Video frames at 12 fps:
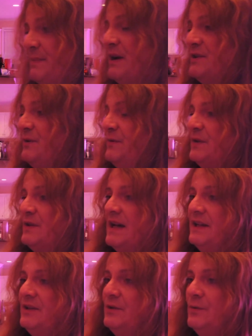because you feel
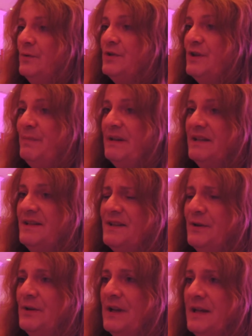like you should be
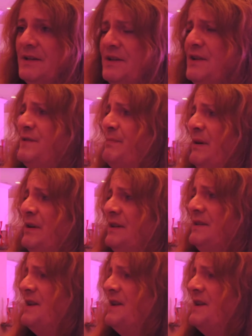considered a two-spirited,